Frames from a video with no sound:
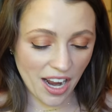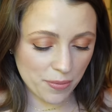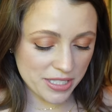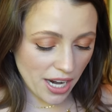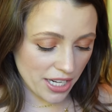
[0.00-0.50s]
I've
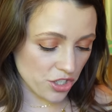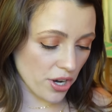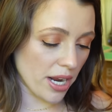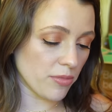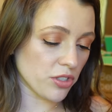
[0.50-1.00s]
been dying to
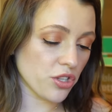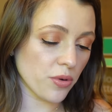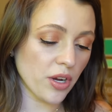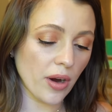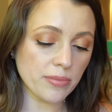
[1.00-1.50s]
try them. There's
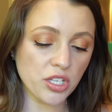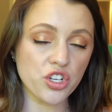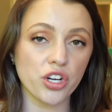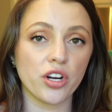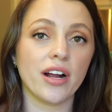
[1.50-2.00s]
3 grams of
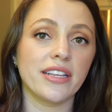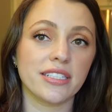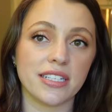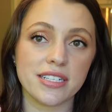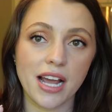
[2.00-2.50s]
sugar in
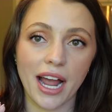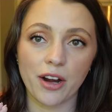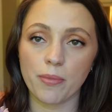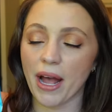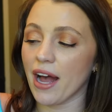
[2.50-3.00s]
this
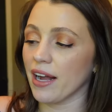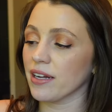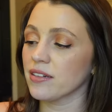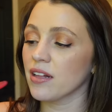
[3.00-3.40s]
entire bag.